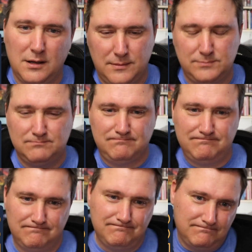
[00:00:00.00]

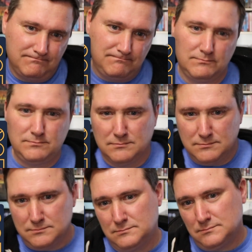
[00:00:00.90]

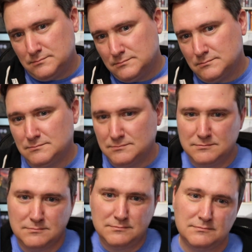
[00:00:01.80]

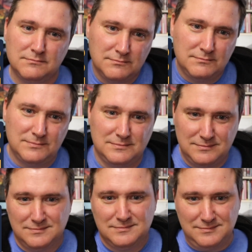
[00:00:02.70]

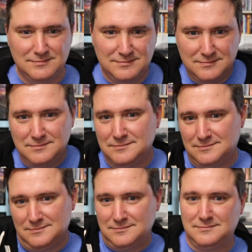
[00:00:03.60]

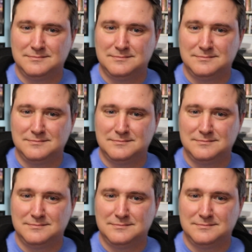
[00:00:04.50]
Nothing is said.